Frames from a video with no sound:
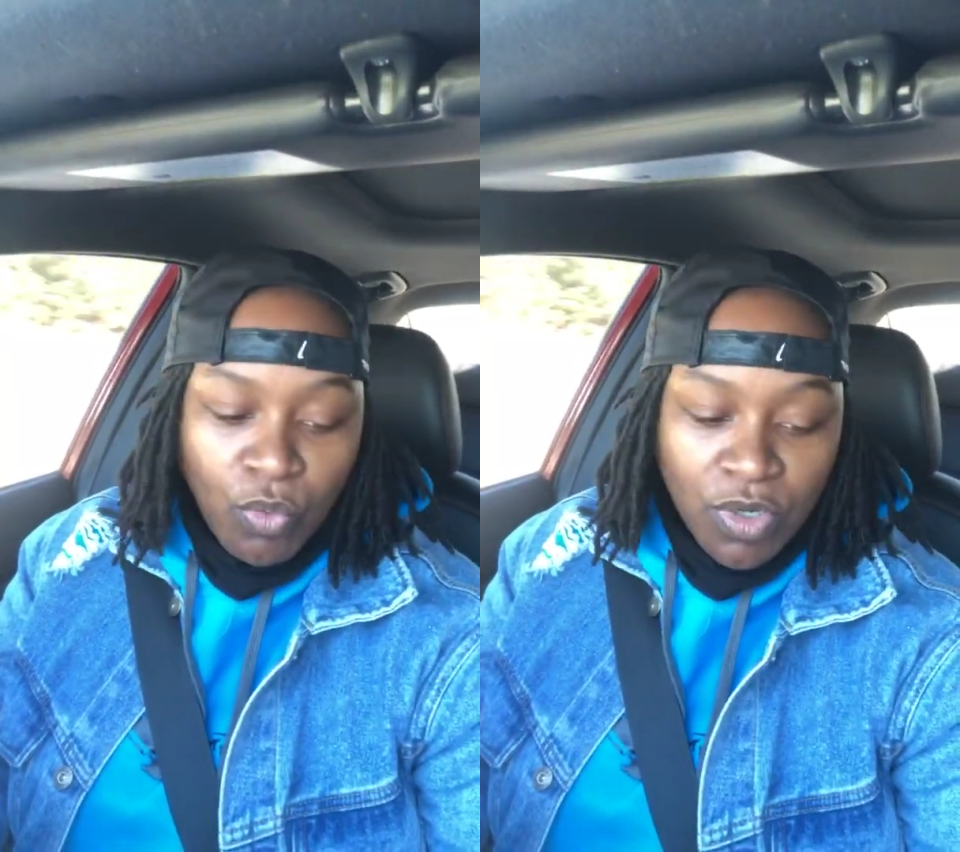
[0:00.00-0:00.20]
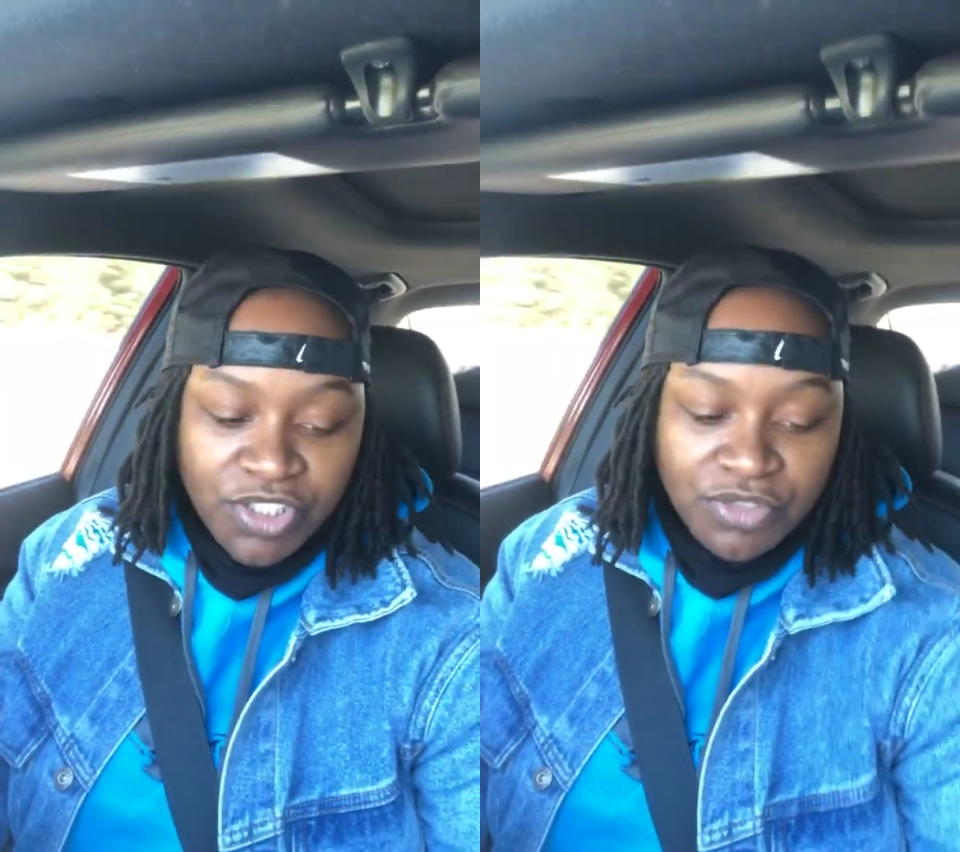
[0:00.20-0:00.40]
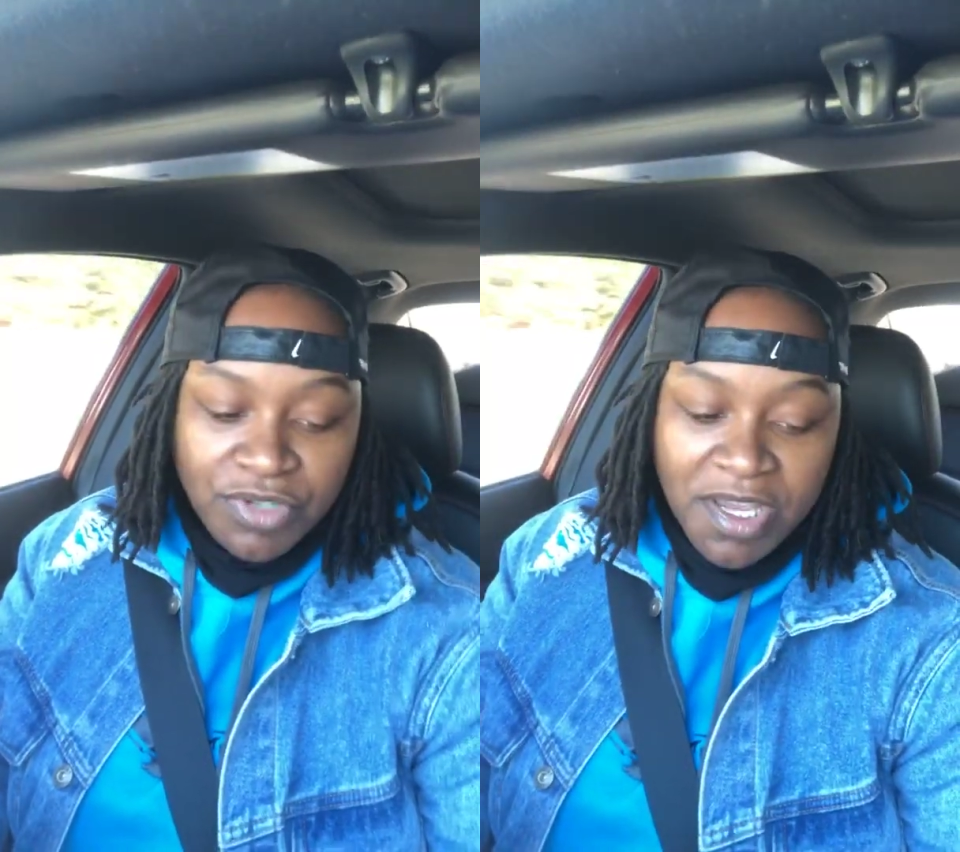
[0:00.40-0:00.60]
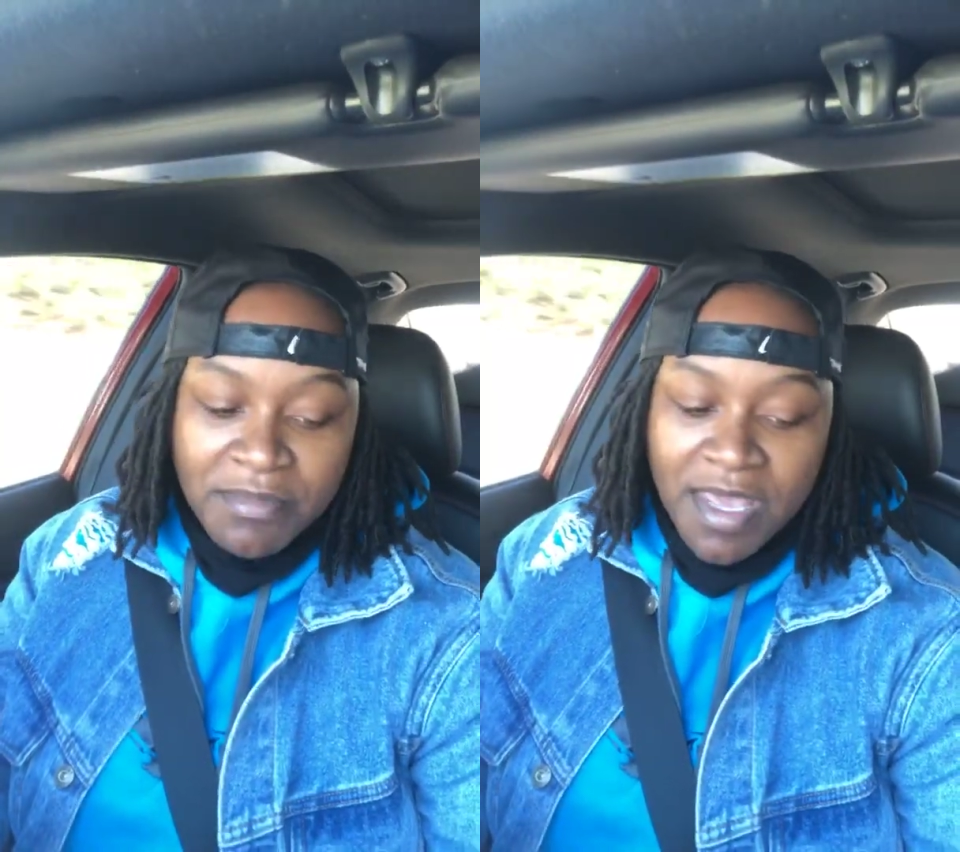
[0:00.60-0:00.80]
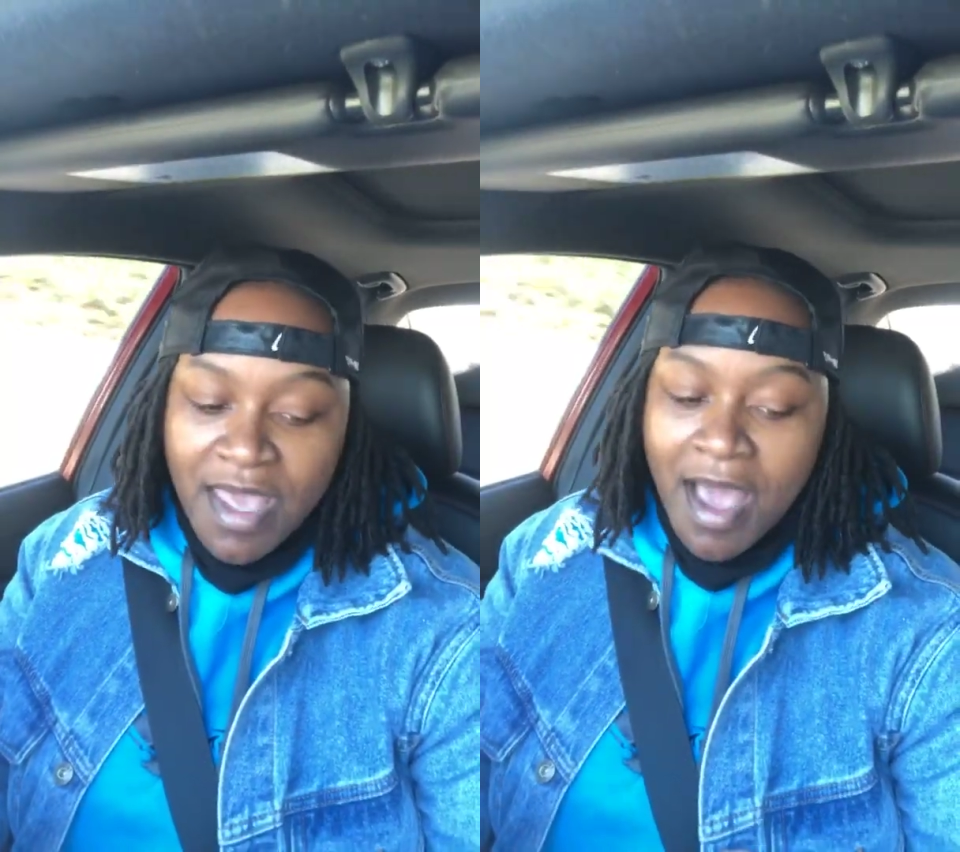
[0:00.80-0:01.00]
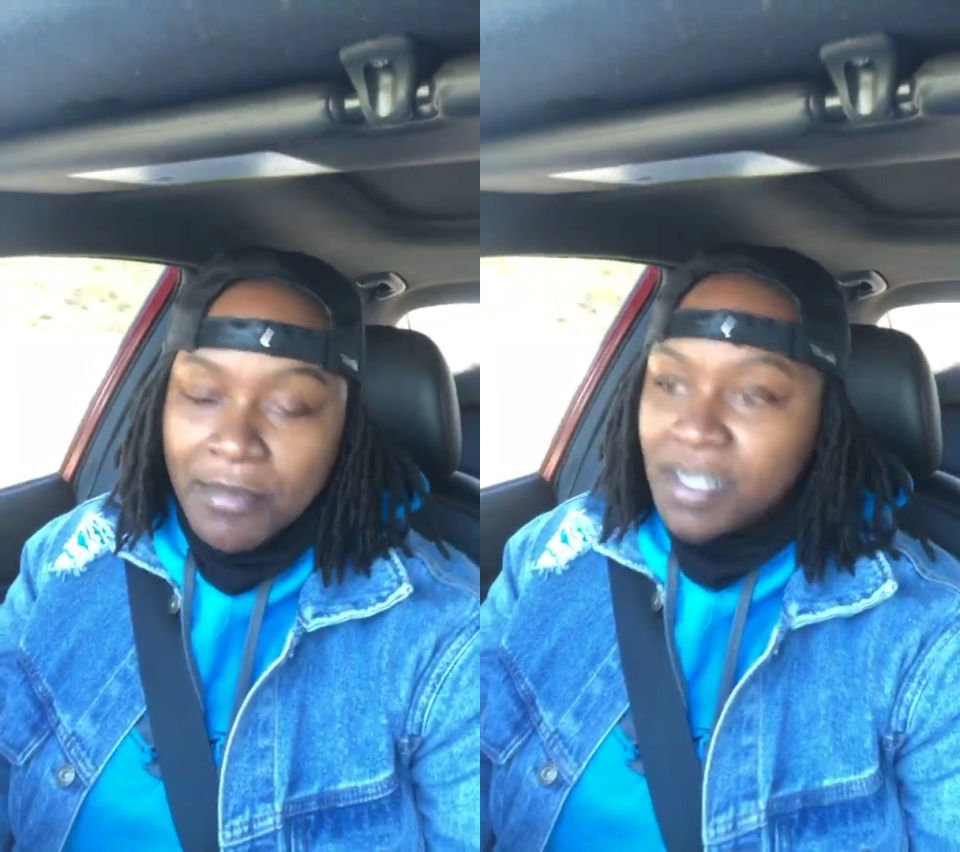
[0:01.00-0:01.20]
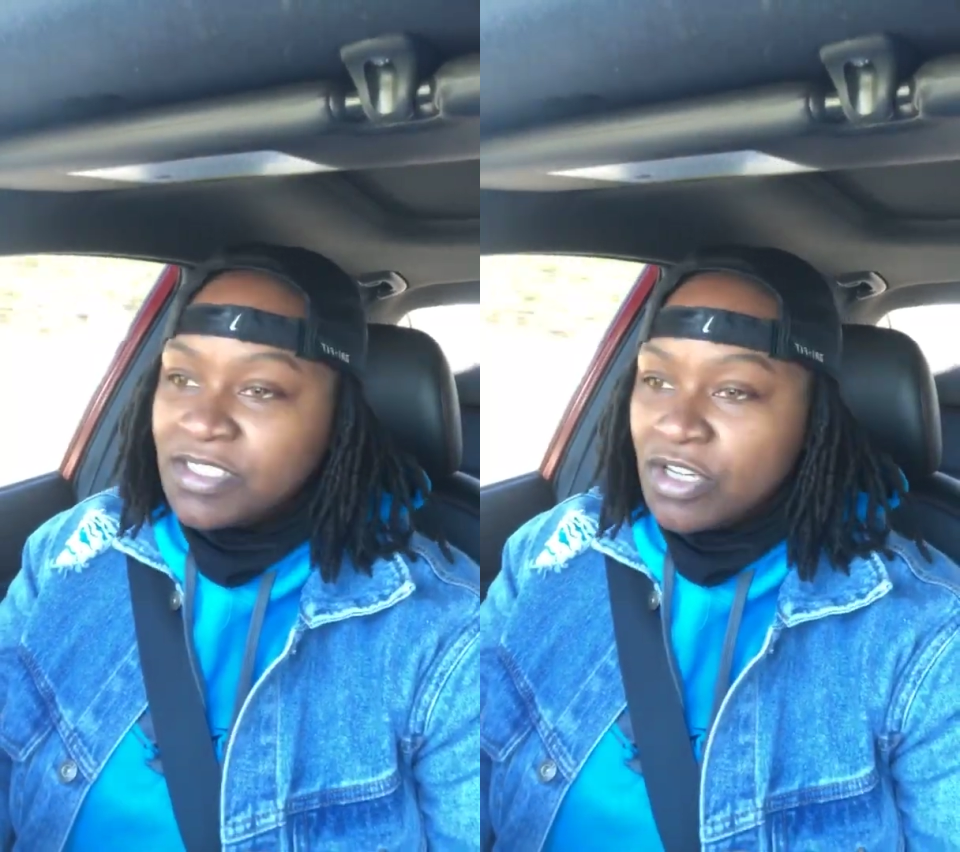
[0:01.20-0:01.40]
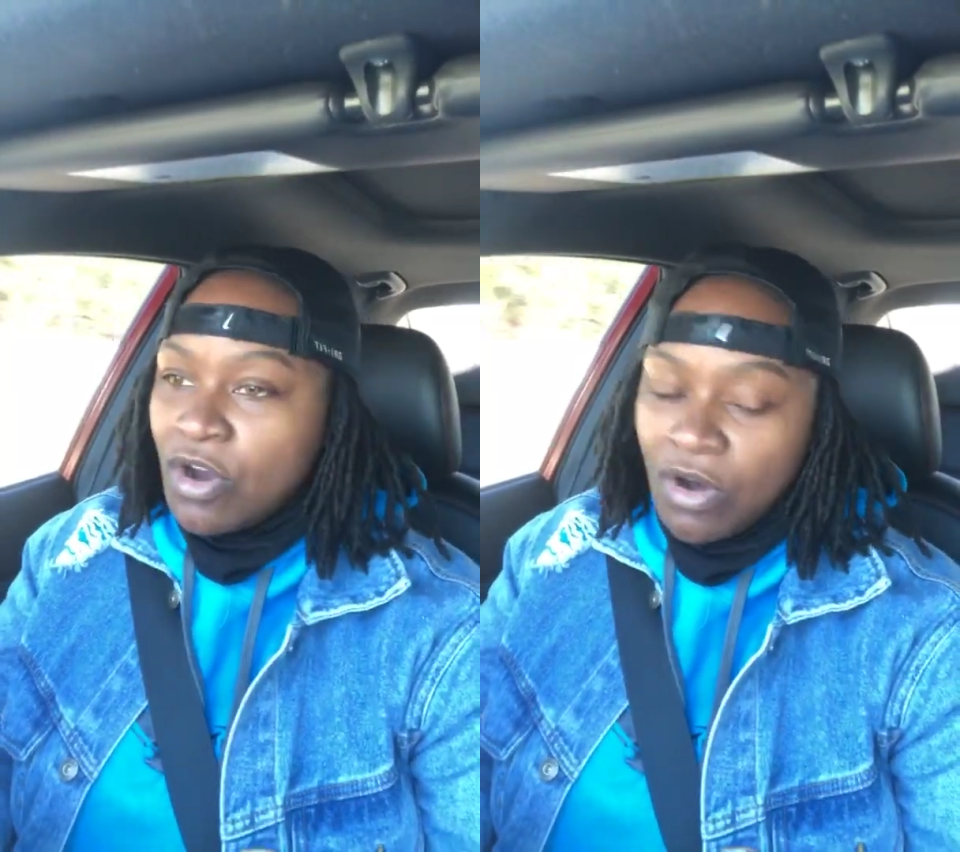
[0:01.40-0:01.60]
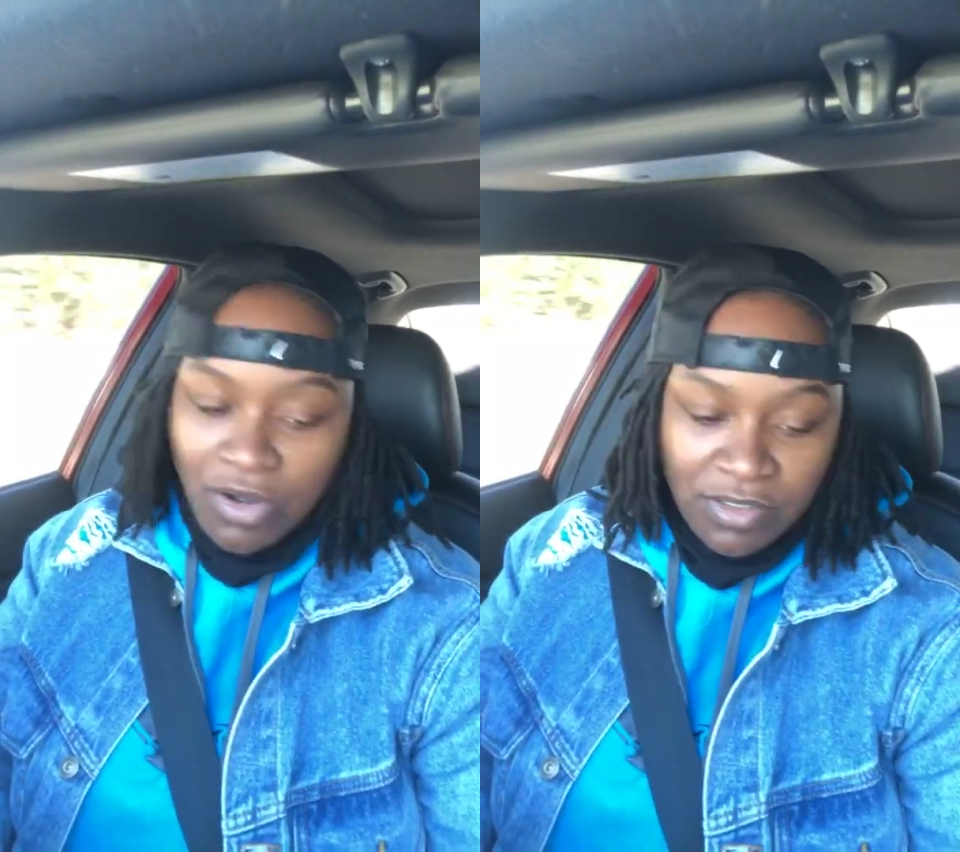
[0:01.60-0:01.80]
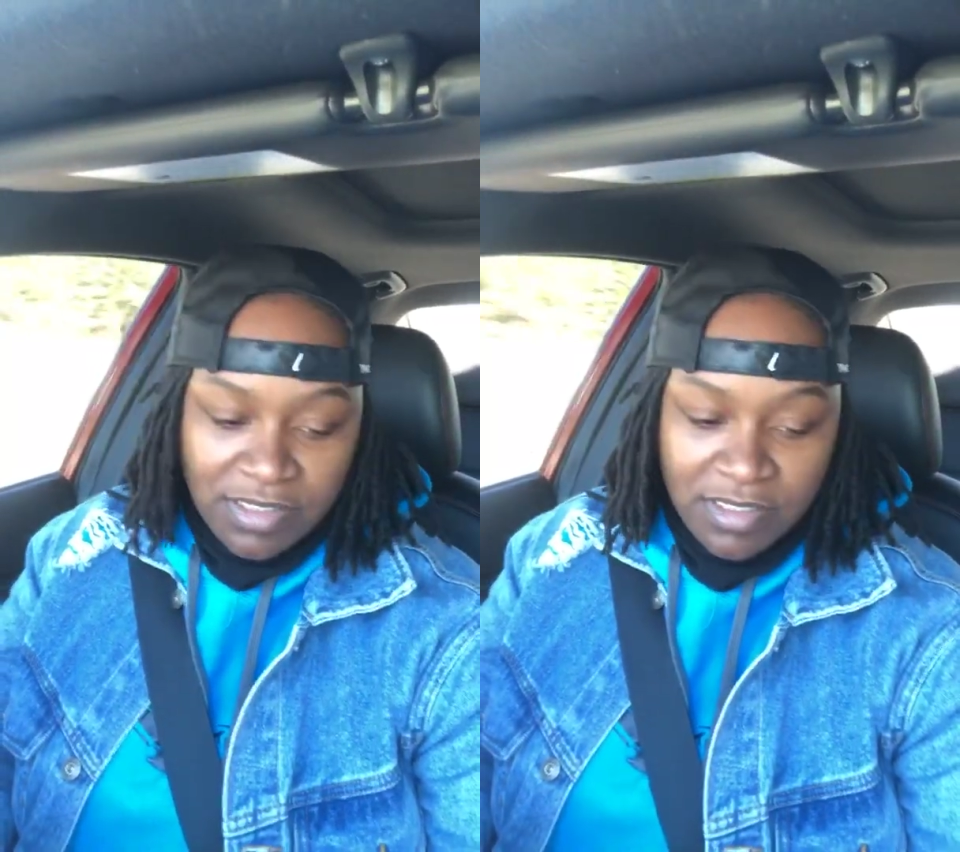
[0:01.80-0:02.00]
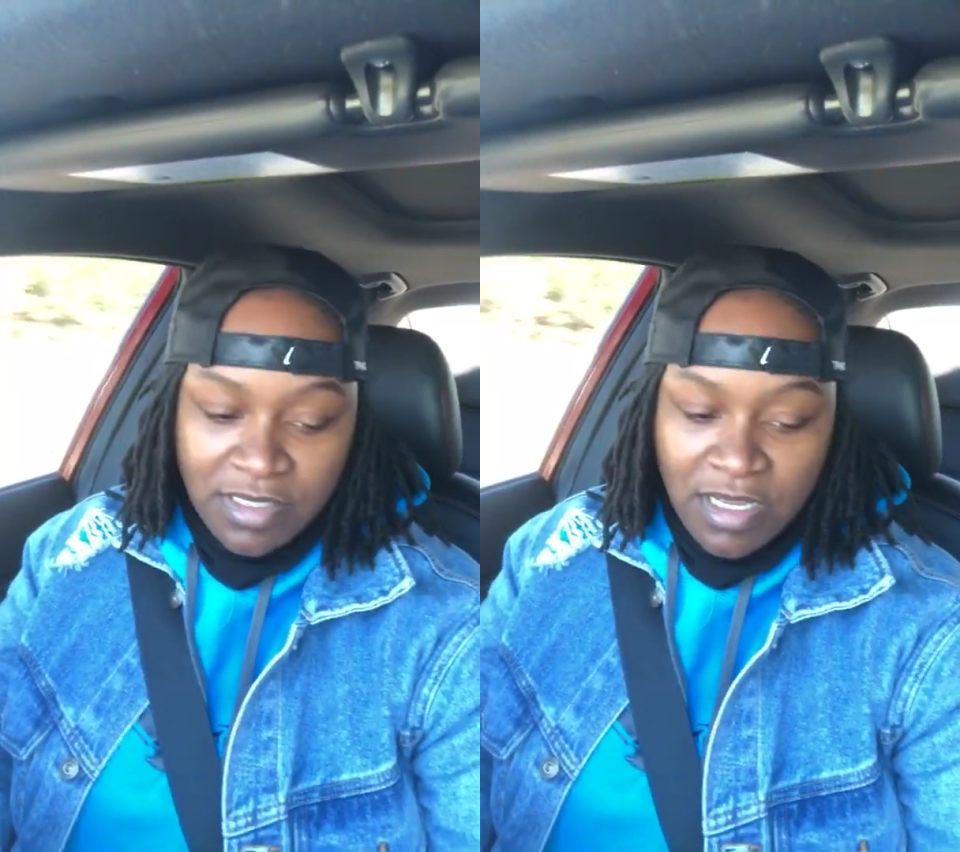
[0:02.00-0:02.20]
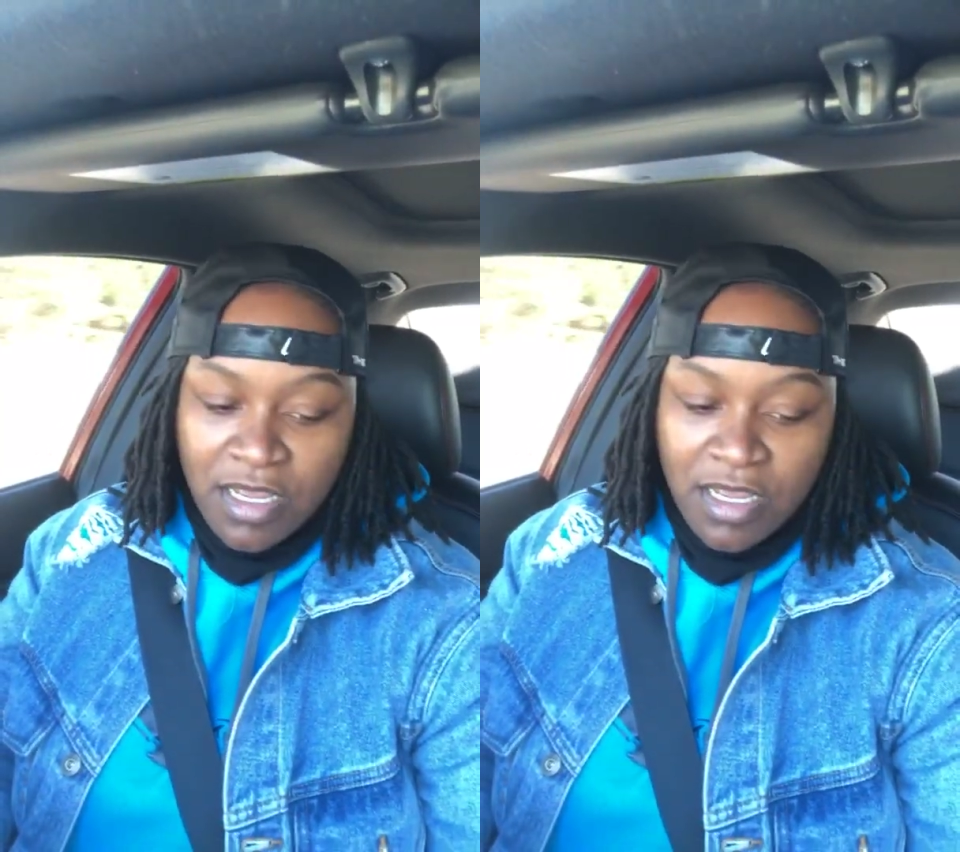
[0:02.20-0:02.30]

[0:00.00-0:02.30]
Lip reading: what you get me and how much it costs.